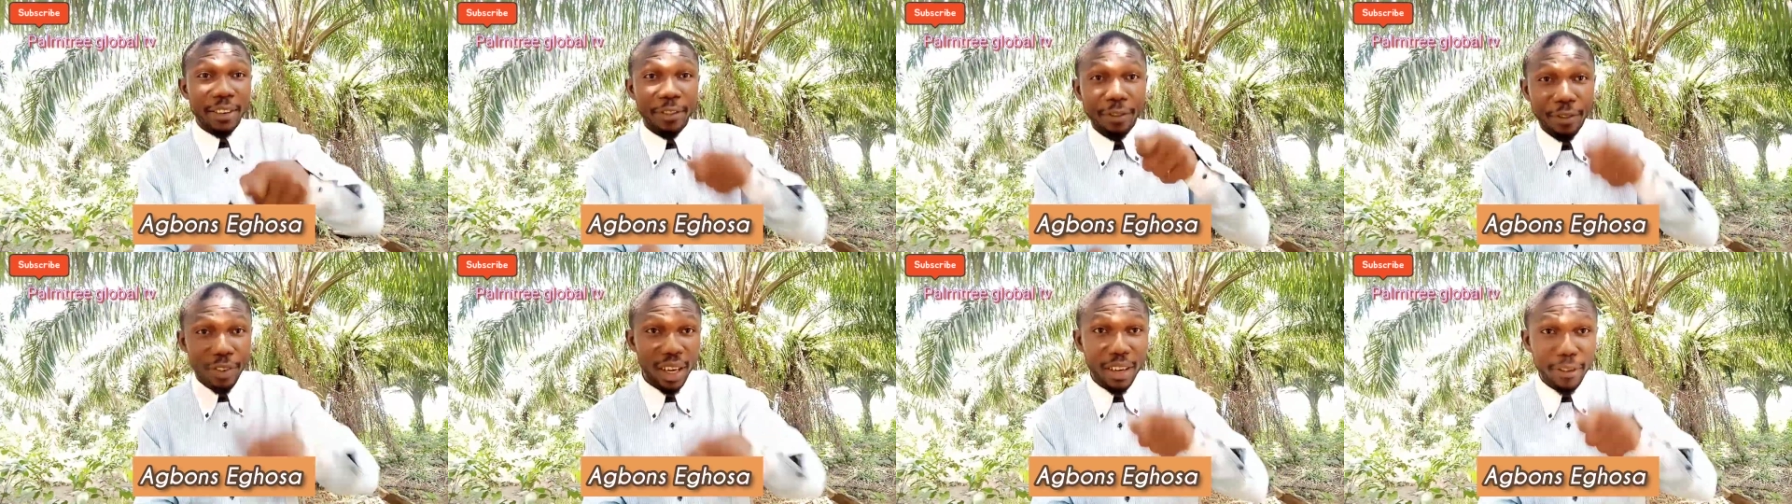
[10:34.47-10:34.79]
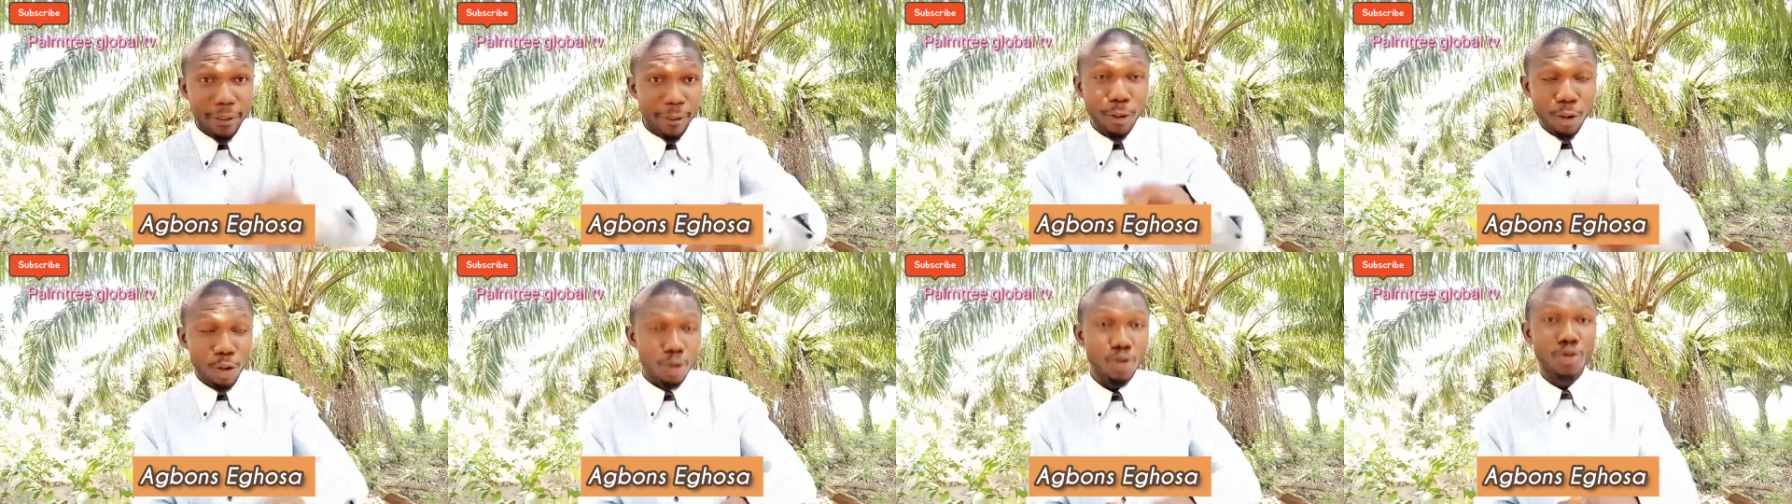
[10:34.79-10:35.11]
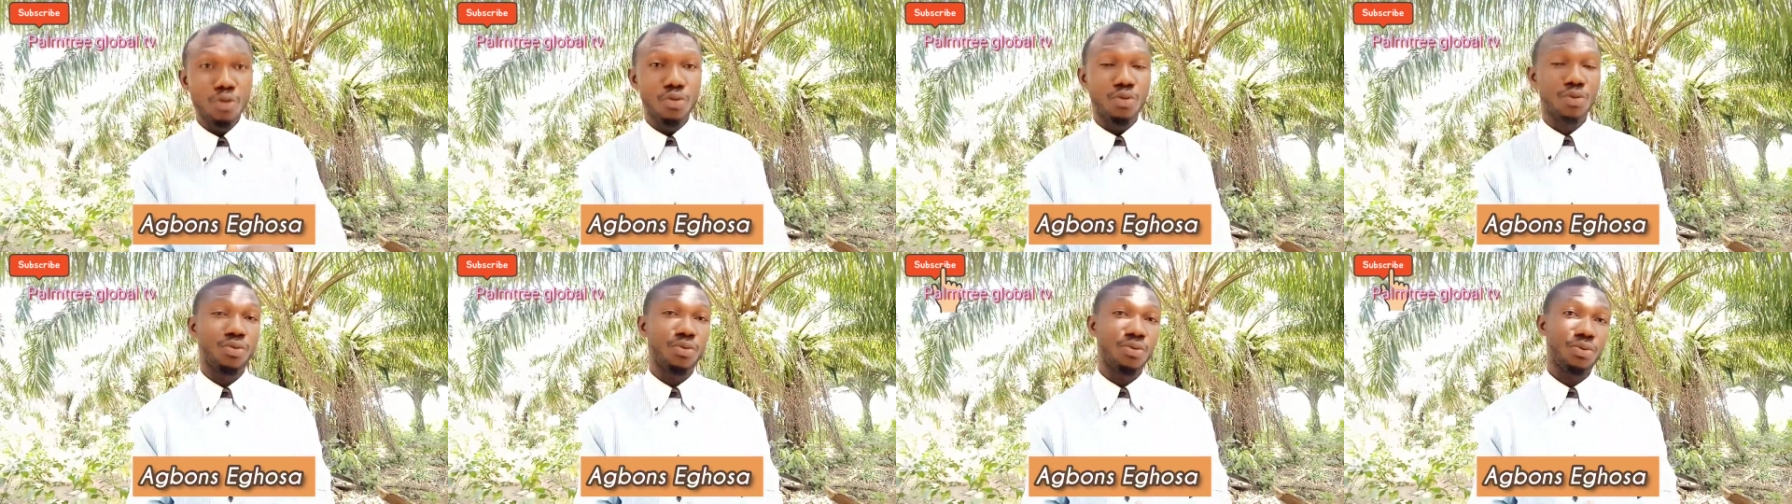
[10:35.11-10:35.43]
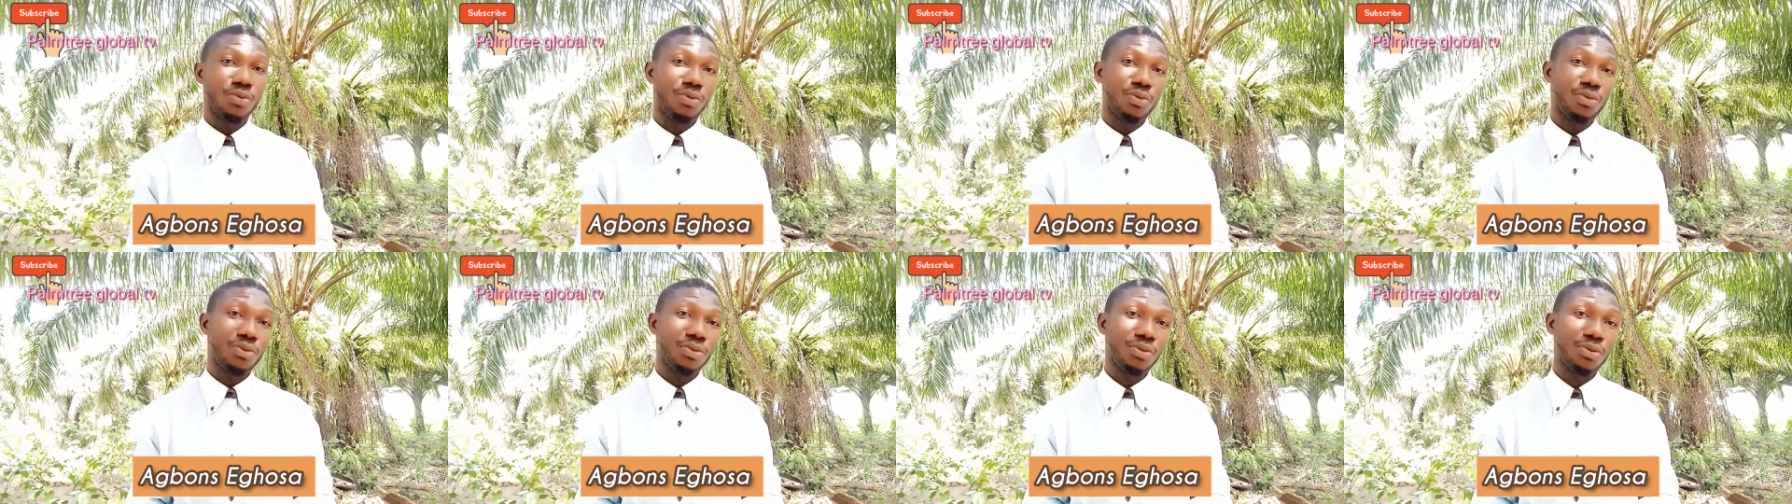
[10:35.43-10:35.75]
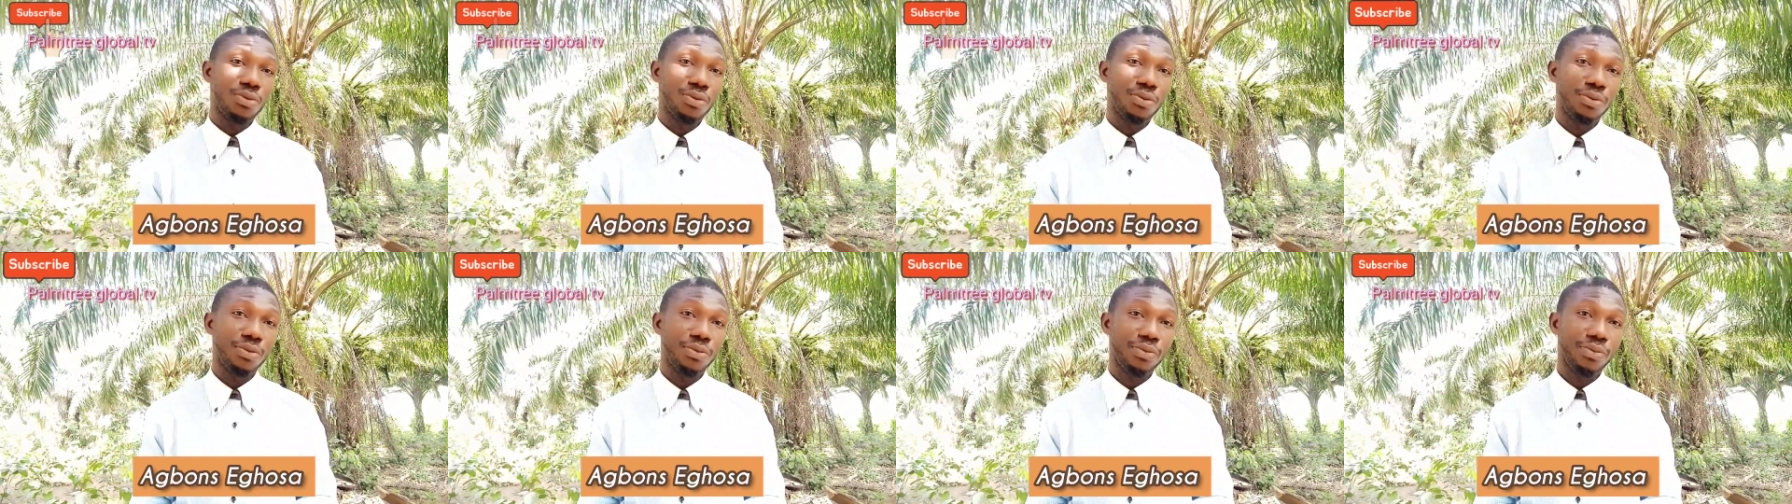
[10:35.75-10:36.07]
If you attach the fish,
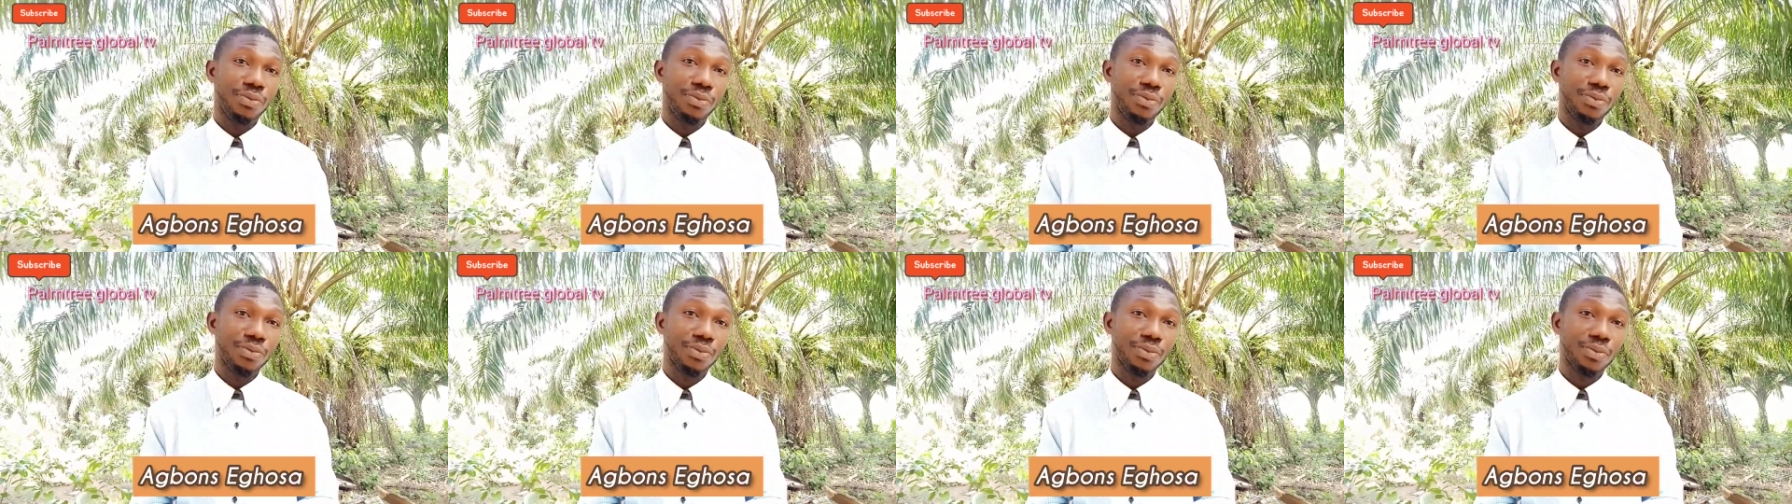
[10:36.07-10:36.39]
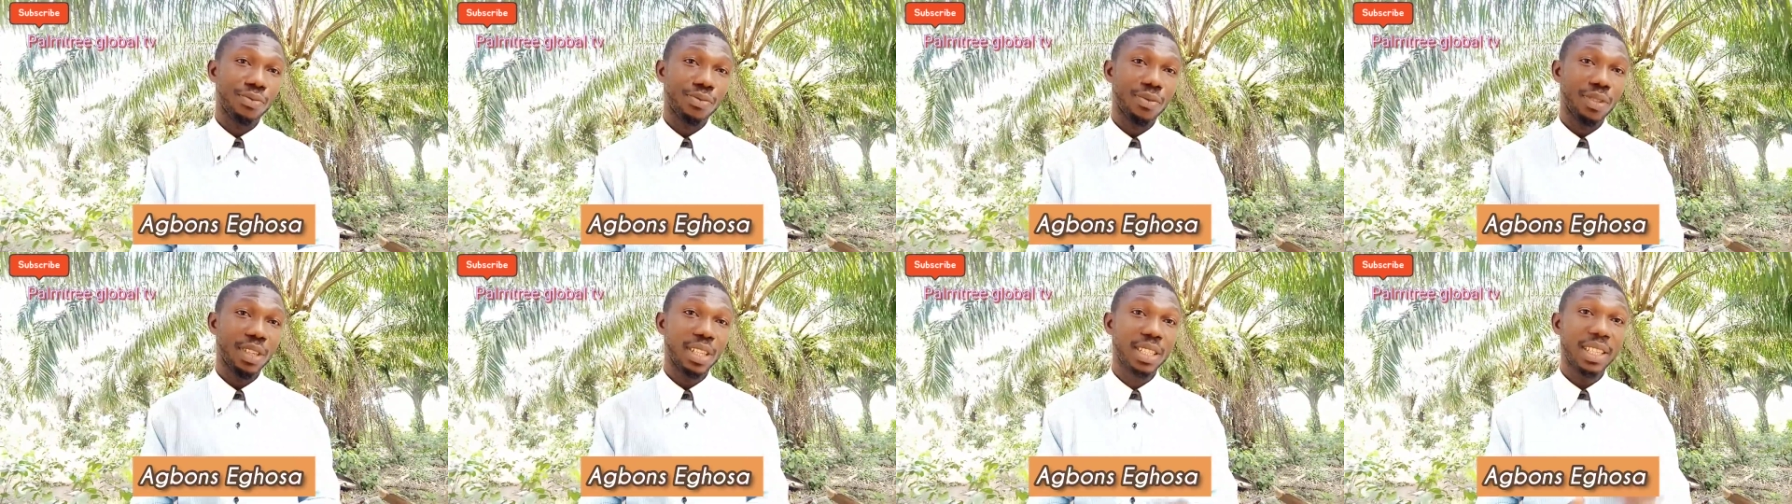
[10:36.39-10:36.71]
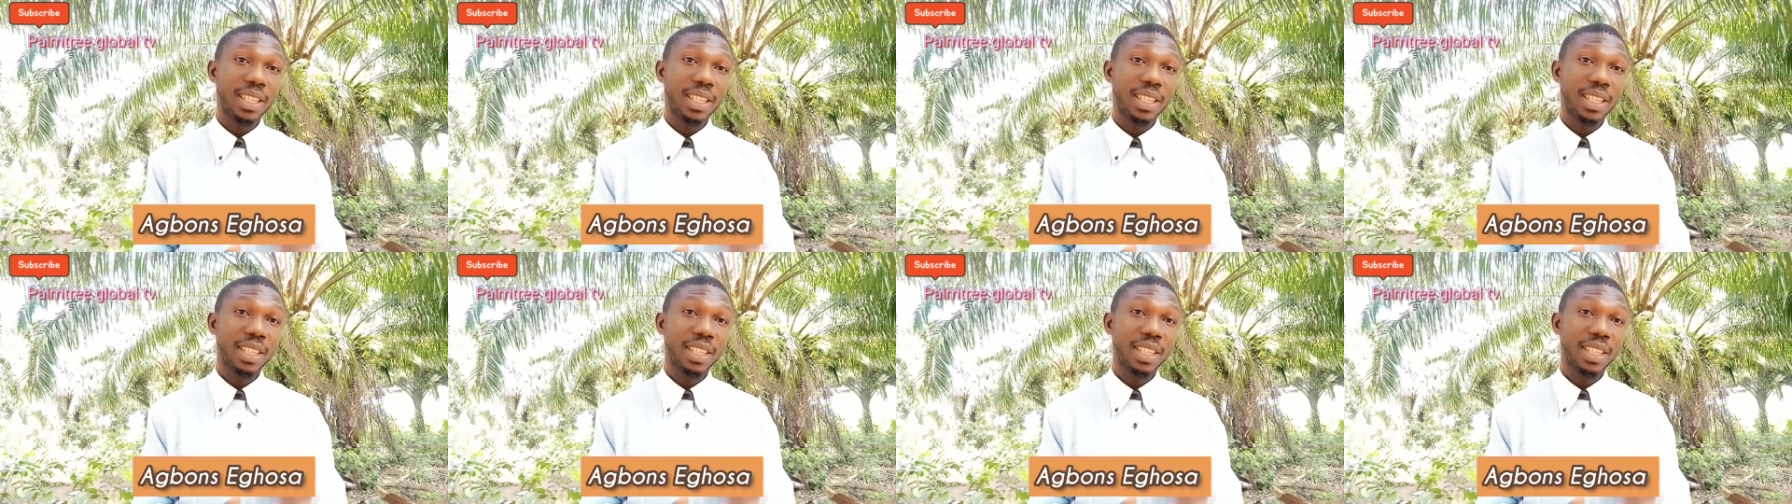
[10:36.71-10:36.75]
your money goes up.